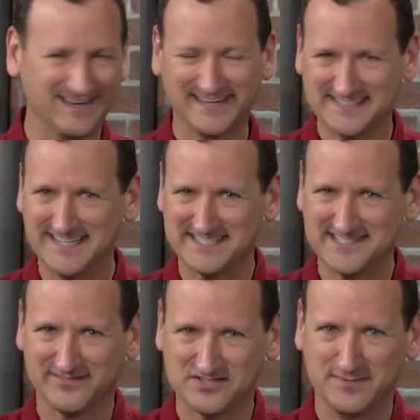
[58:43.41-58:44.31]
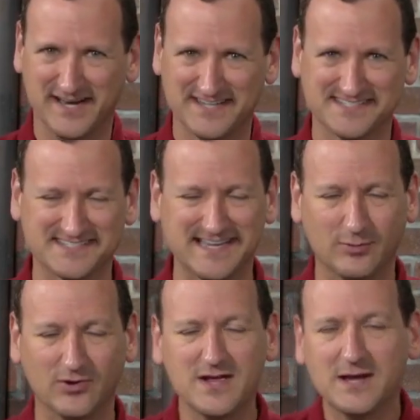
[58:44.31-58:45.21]
I like DNS servers to be nice and
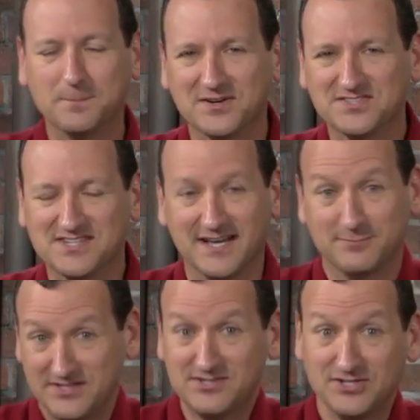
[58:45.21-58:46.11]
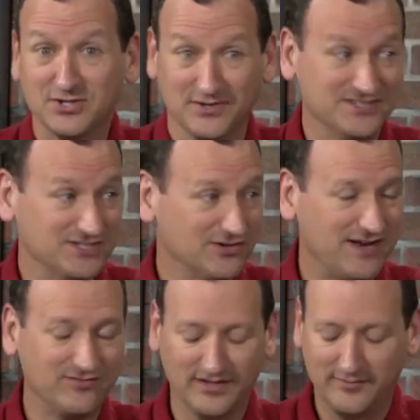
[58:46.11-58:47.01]
stable, but you can do it. You don't
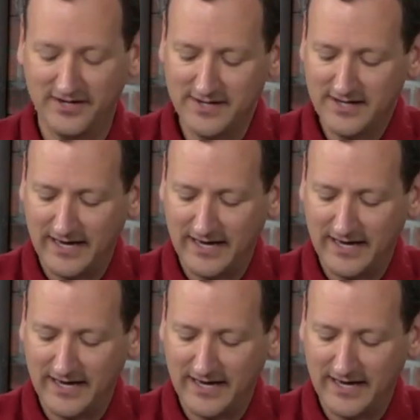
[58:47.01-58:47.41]
have a limit.